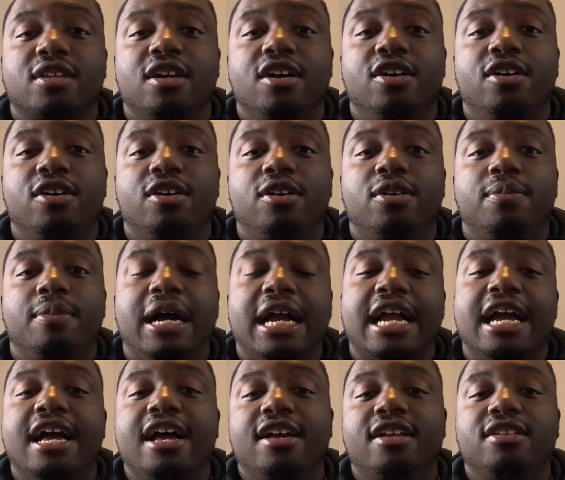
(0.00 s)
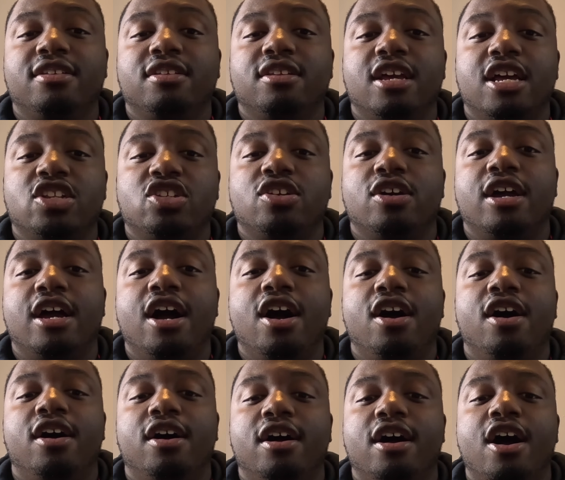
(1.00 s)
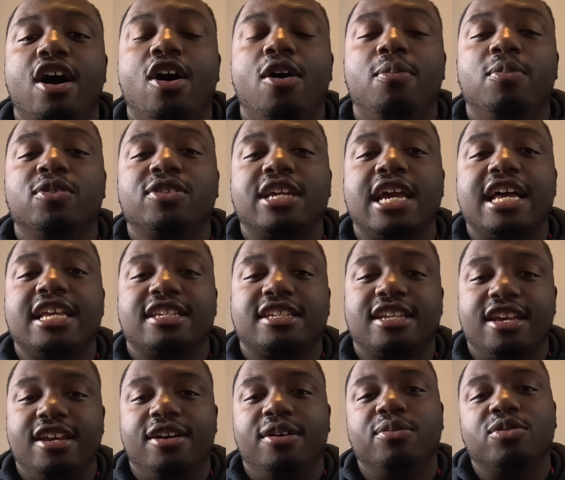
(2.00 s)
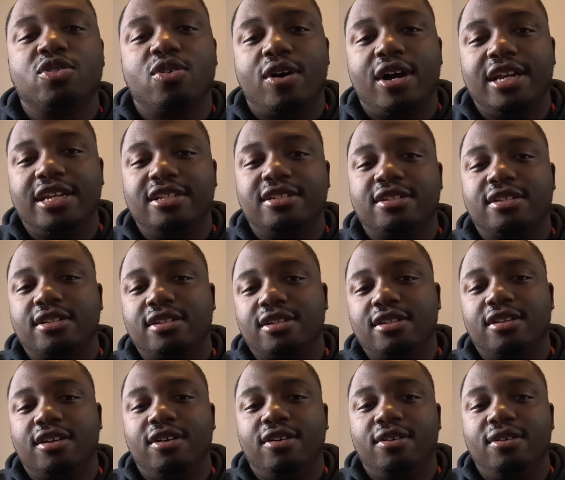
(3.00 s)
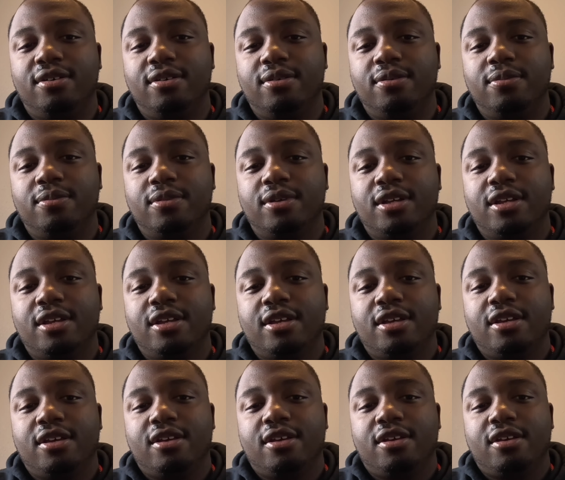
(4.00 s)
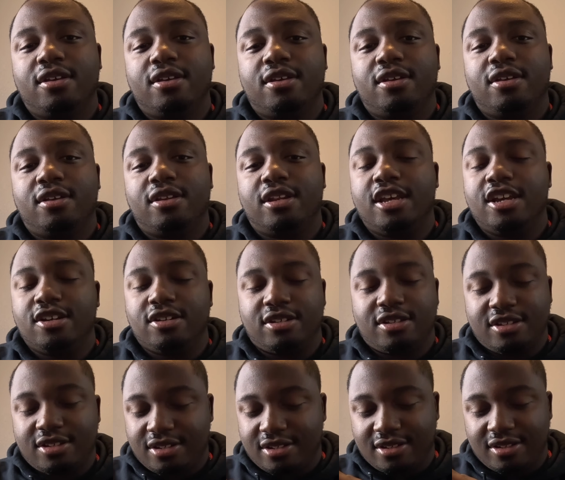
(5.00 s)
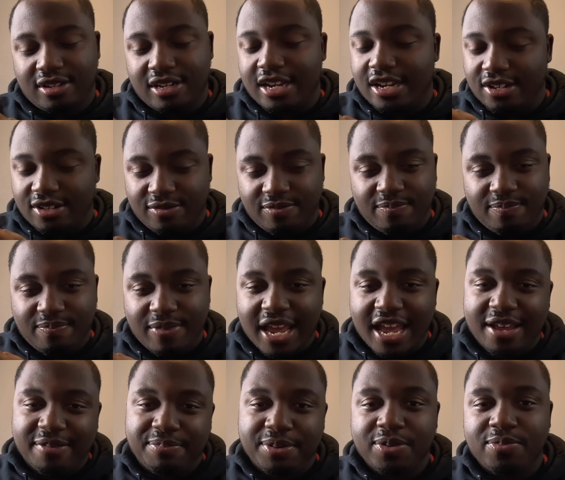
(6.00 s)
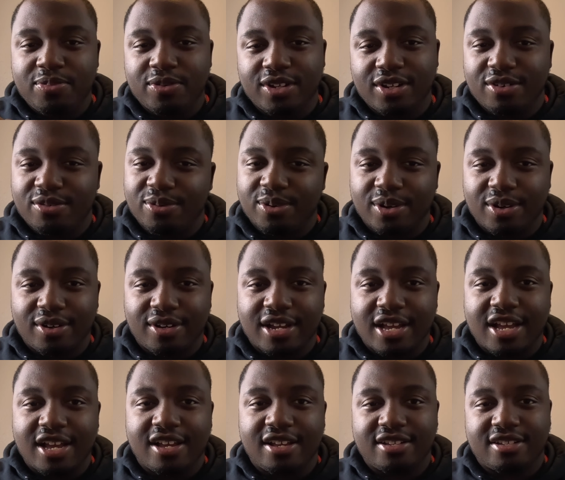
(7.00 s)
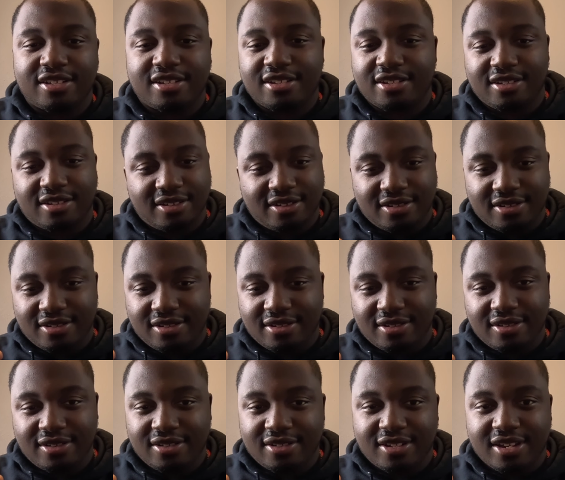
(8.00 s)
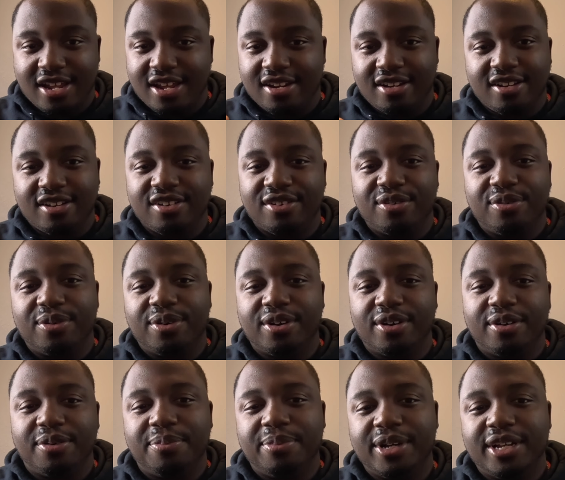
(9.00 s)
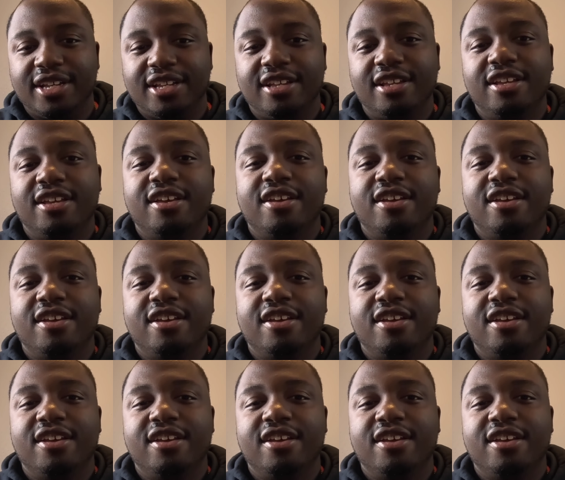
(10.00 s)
um I got I, tr- I, I almost got scammed twice um, there's there's bad people in the world, guys. Uh, it's not the end of the world, but